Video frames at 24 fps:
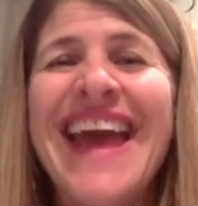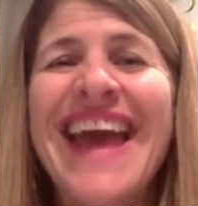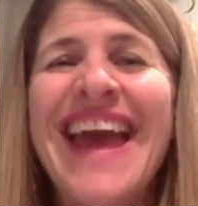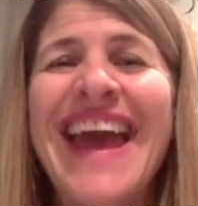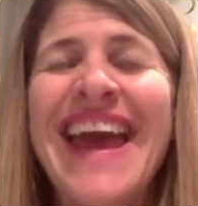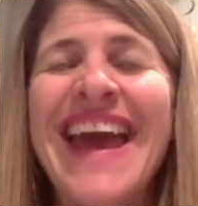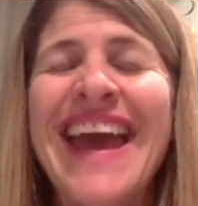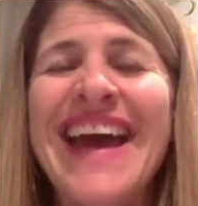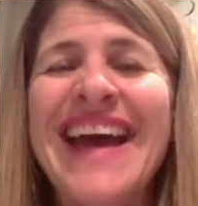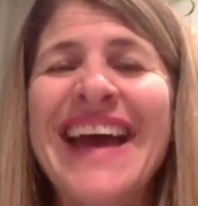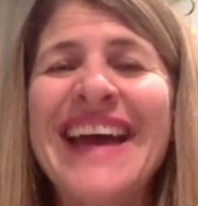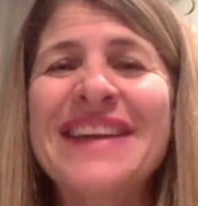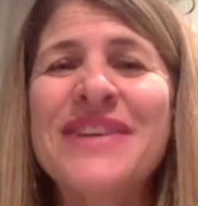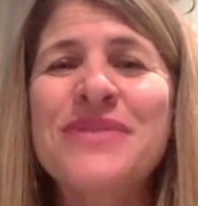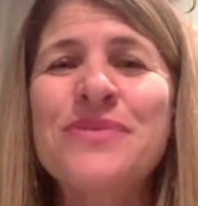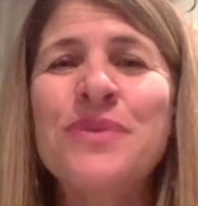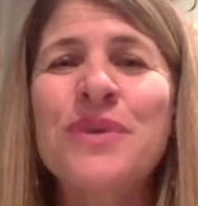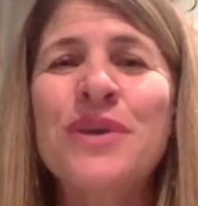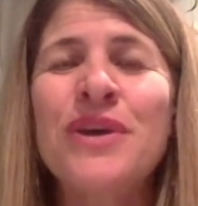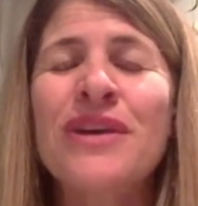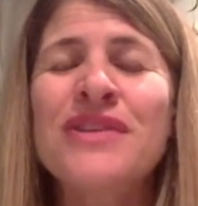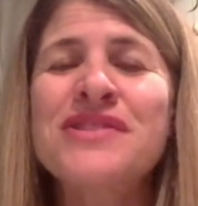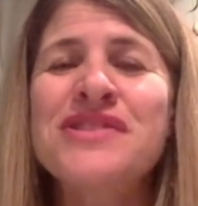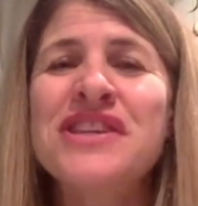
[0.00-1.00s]
And
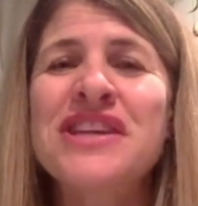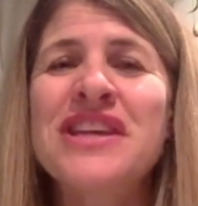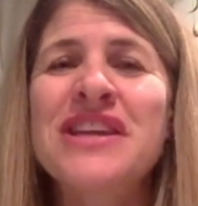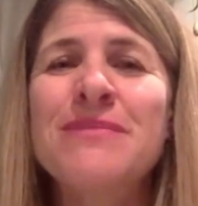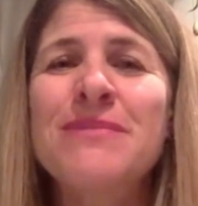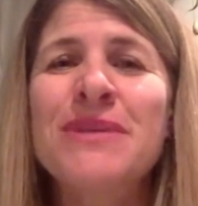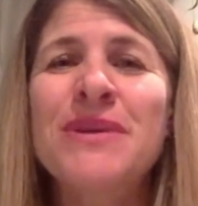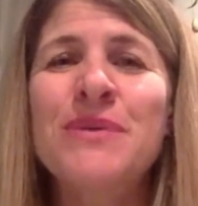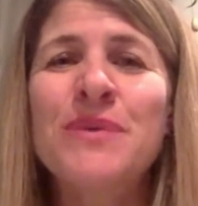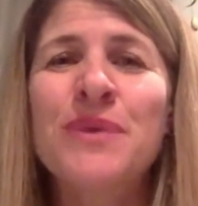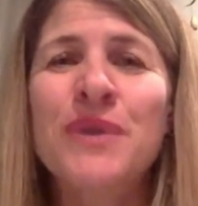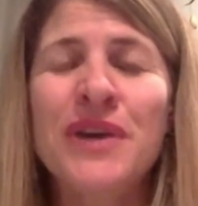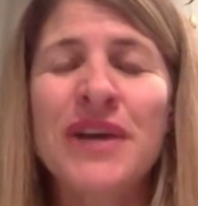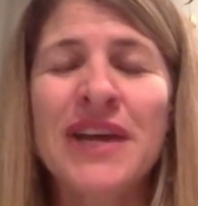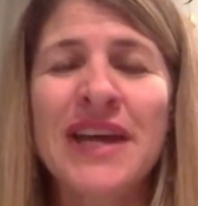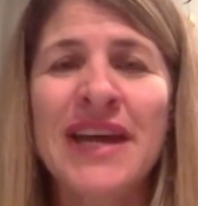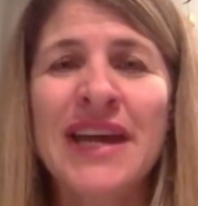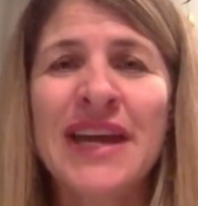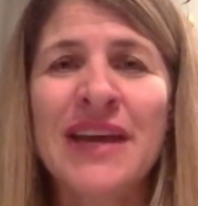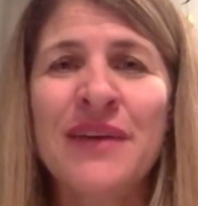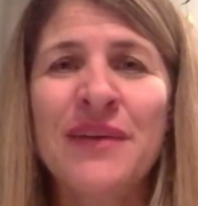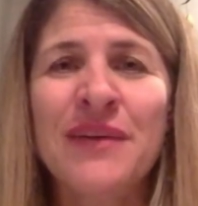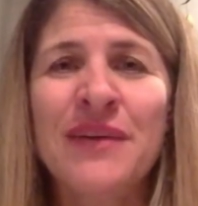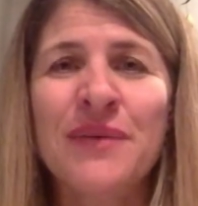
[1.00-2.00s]
we're also going to be
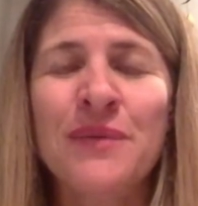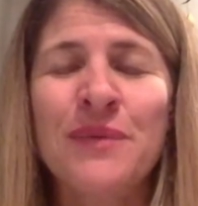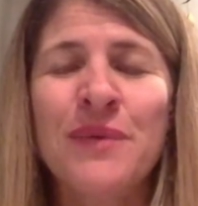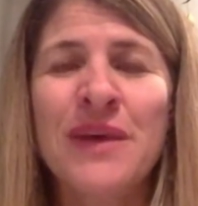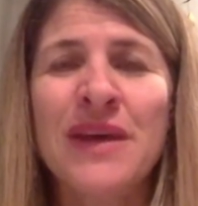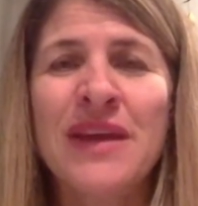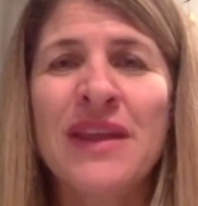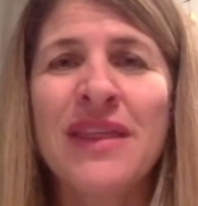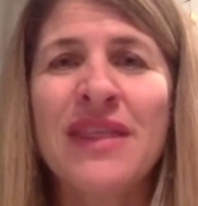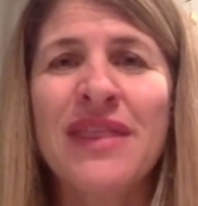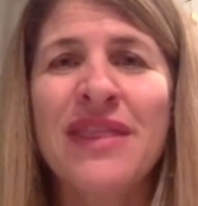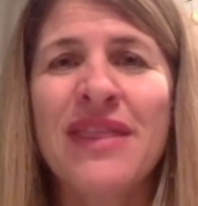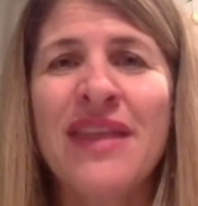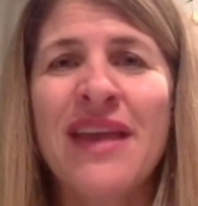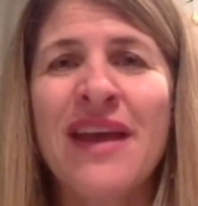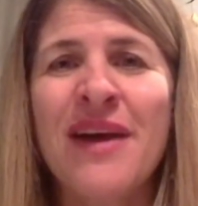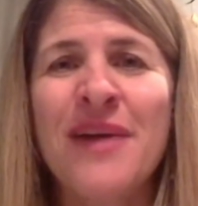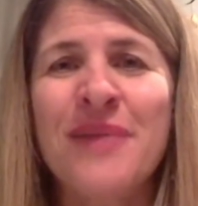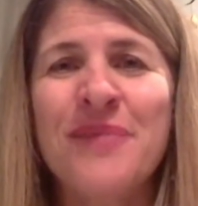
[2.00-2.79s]
working with